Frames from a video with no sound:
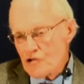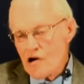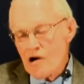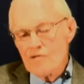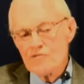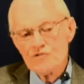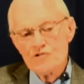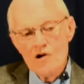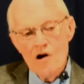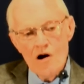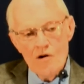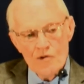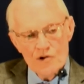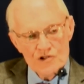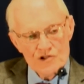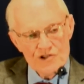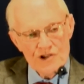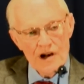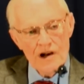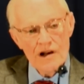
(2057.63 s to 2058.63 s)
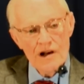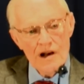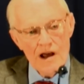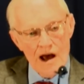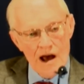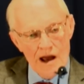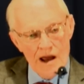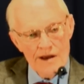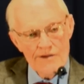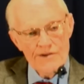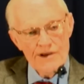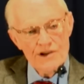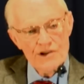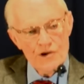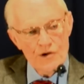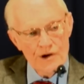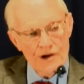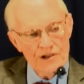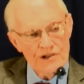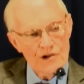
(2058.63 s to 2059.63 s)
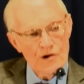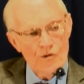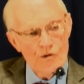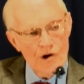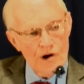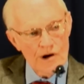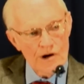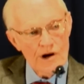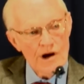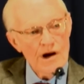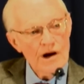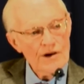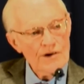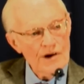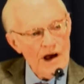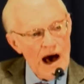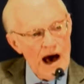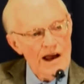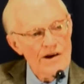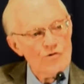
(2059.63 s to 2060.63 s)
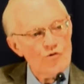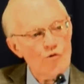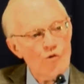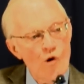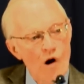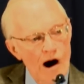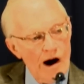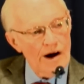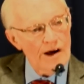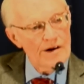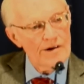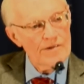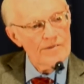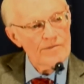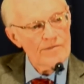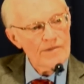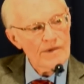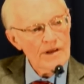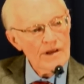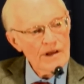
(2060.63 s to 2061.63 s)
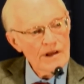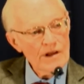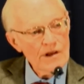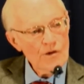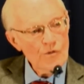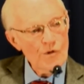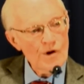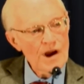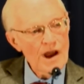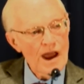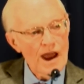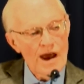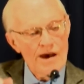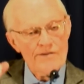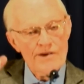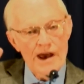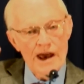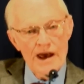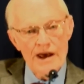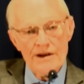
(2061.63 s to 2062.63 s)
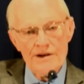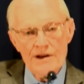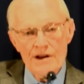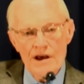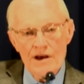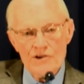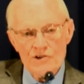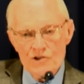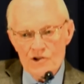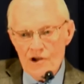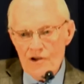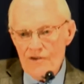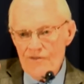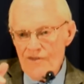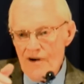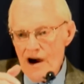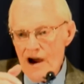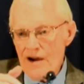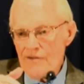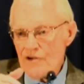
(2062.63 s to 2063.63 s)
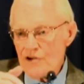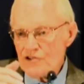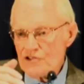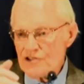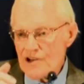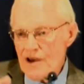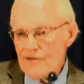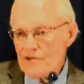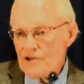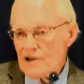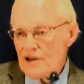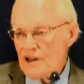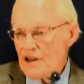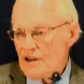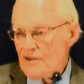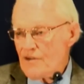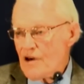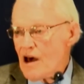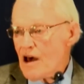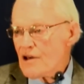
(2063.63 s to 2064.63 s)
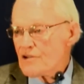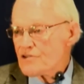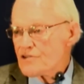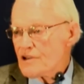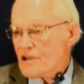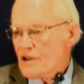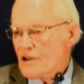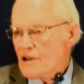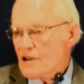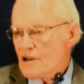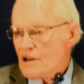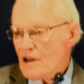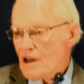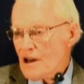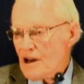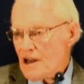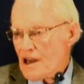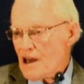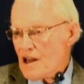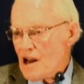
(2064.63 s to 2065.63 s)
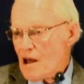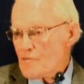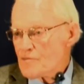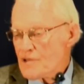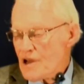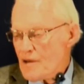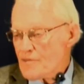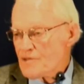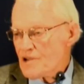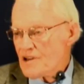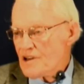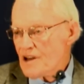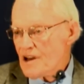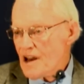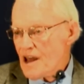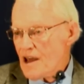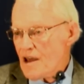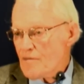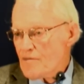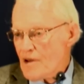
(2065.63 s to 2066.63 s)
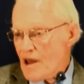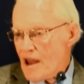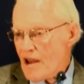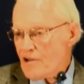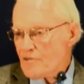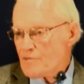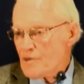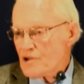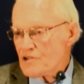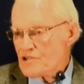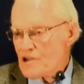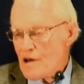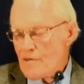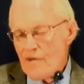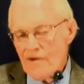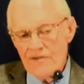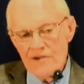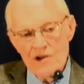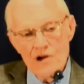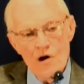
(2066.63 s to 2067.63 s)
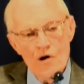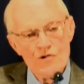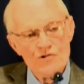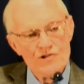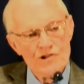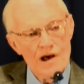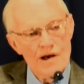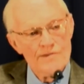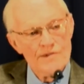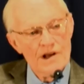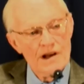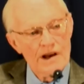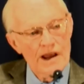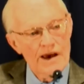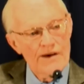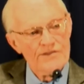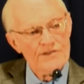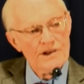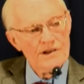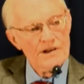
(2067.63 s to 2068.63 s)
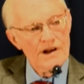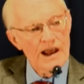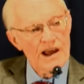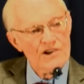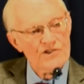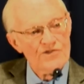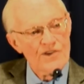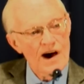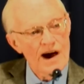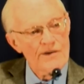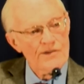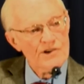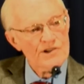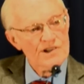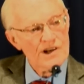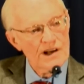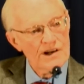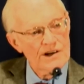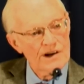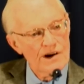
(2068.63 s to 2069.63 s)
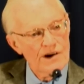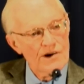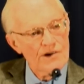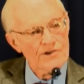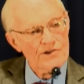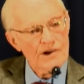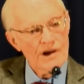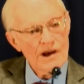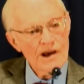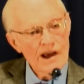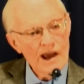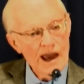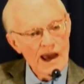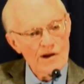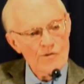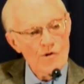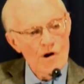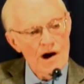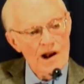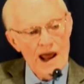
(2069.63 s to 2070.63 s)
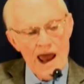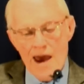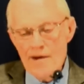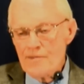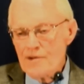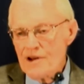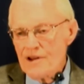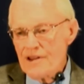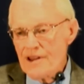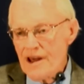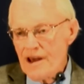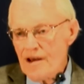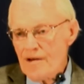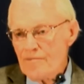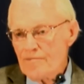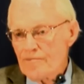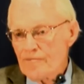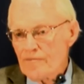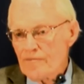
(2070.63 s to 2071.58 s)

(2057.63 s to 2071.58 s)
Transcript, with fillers: Armstrong was still alive and doing the work. Not one. We have had five or seven leave us, and again, I'm tempted to name names, but some of you know some that left in the last five or 10 years, and what happened to them.